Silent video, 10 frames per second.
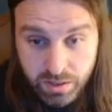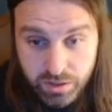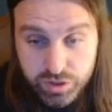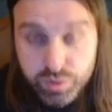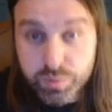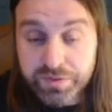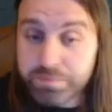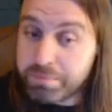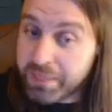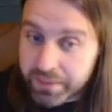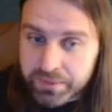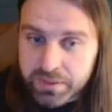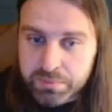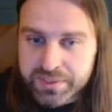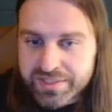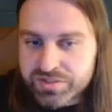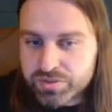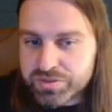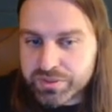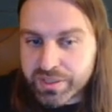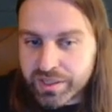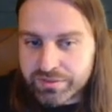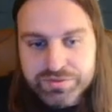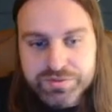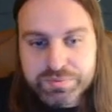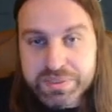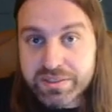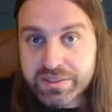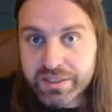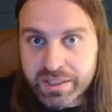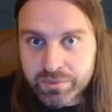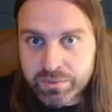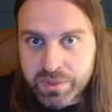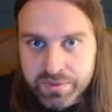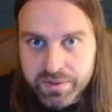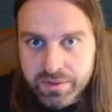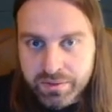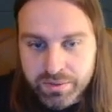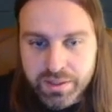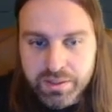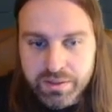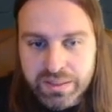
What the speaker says: swift parry, but that's also kind of speed again right there, right?